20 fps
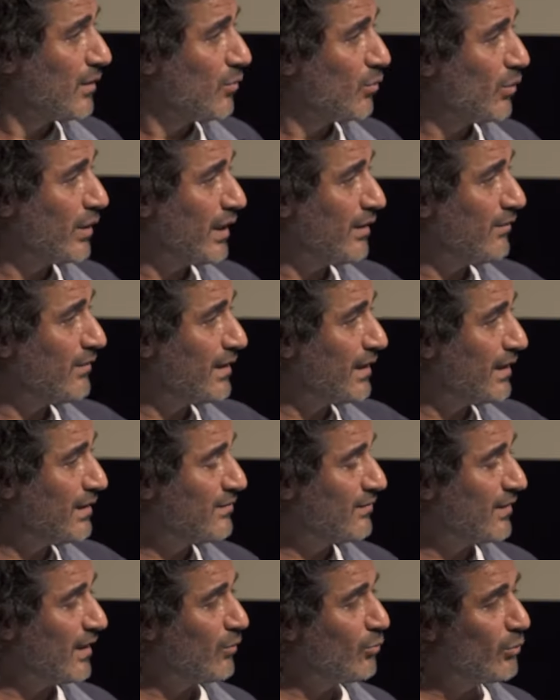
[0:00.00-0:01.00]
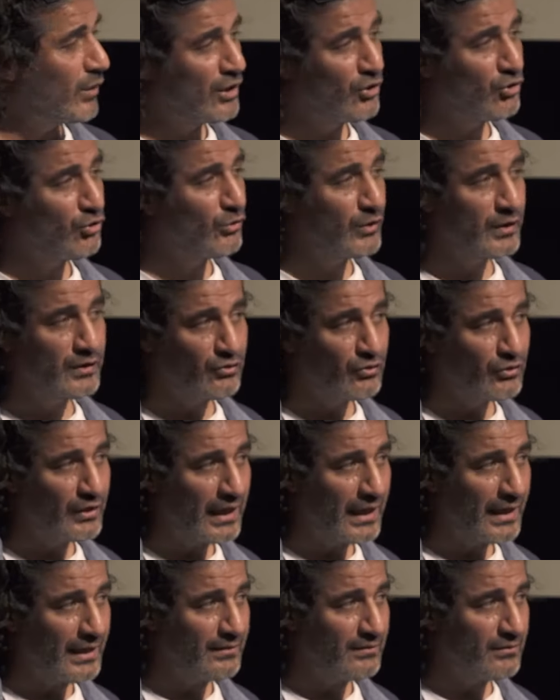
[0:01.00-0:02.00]
Whenever they say we do it
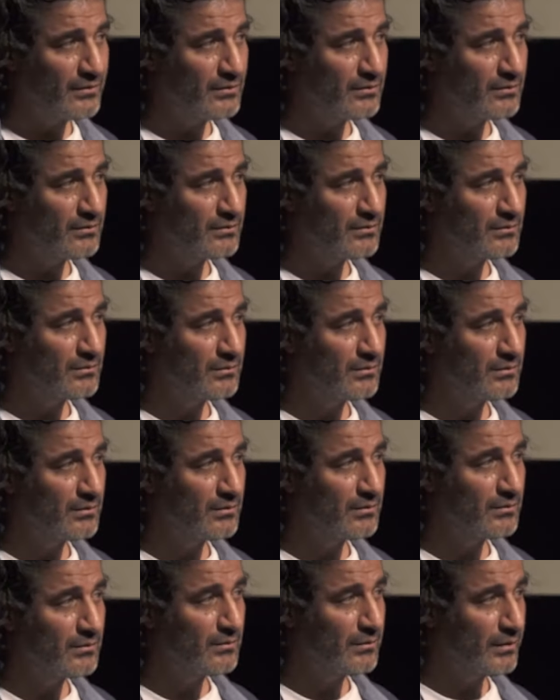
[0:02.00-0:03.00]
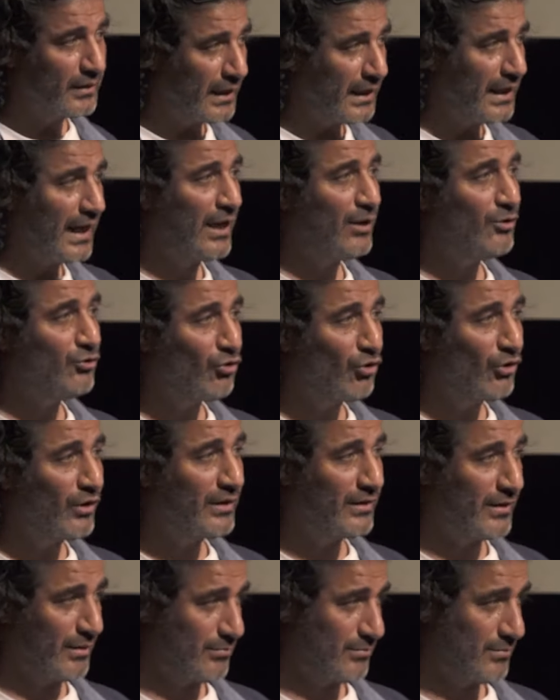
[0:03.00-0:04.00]
tonight, then I
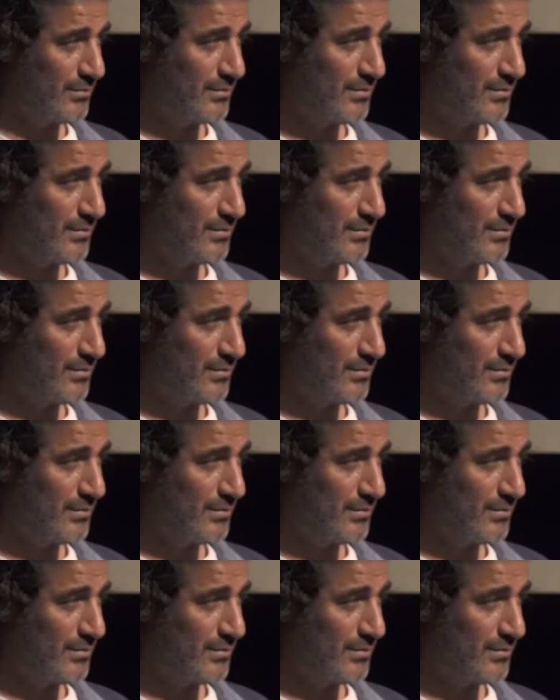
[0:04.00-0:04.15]
join them.